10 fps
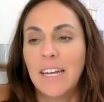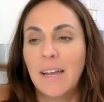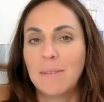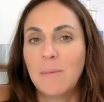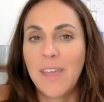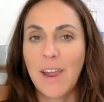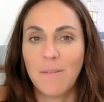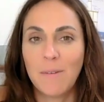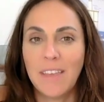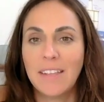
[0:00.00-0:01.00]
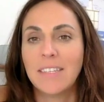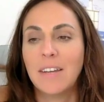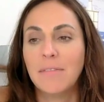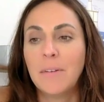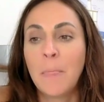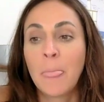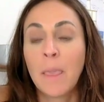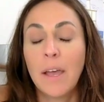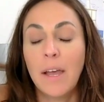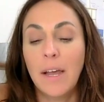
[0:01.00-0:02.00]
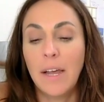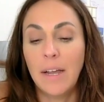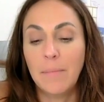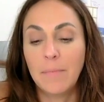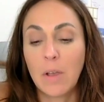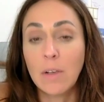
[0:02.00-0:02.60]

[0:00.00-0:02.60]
Um, so be careful with that stuff. Um,